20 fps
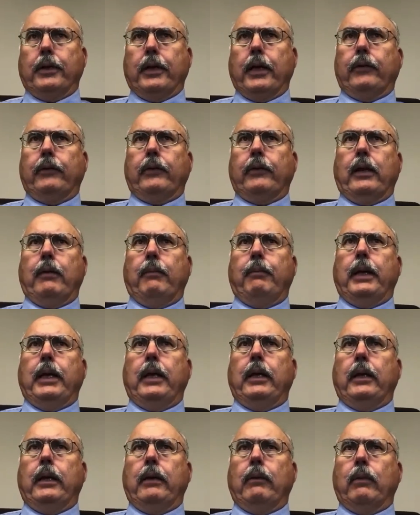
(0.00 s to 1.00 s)
That's going to
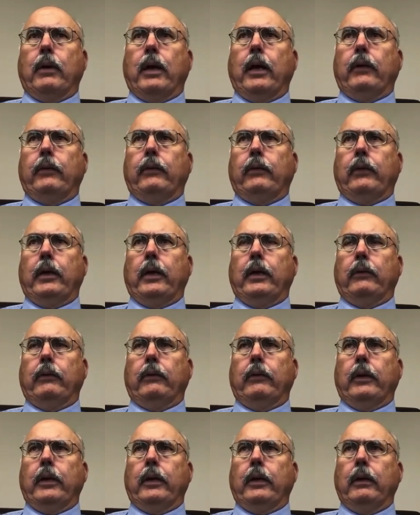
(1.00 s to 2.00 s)
be the what I see as
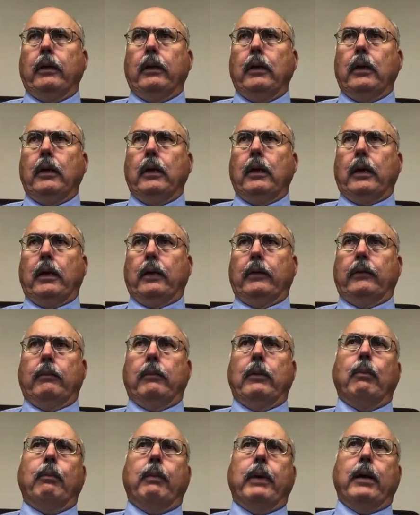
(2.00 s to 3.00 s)
the as the
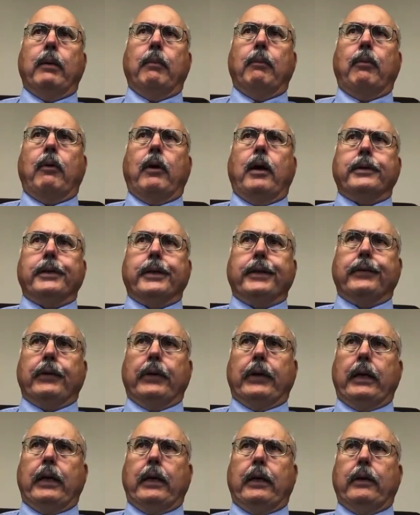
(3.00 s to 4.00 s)
momentum projects
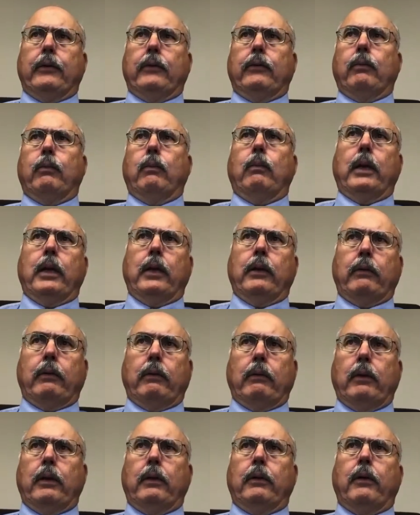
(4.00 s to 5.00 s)
that kick us
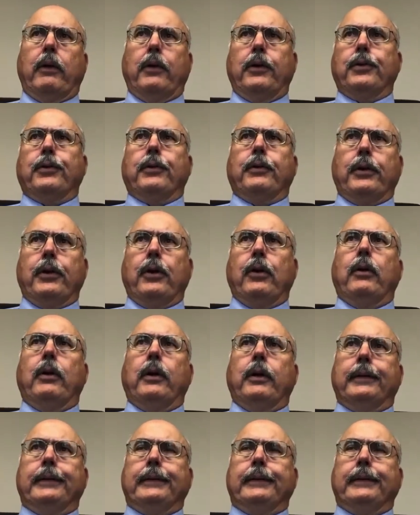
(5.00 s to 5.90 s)
into a larger, you know,